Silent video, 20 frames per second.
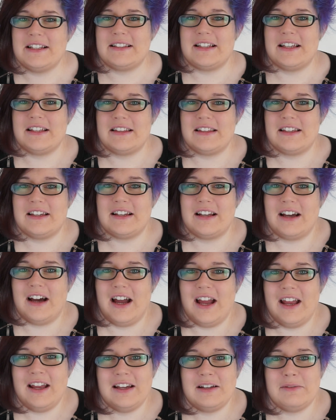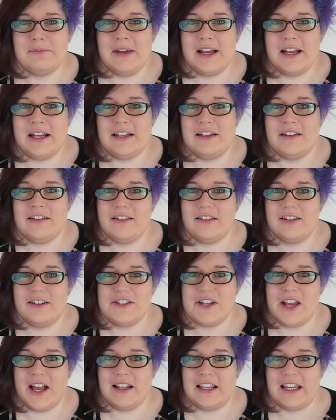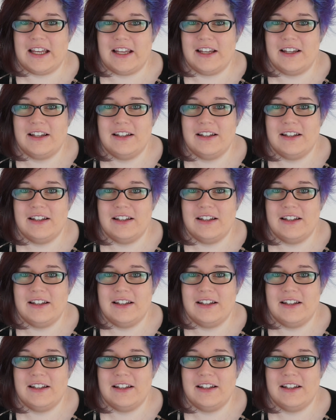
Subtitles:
said that I had made her jelly,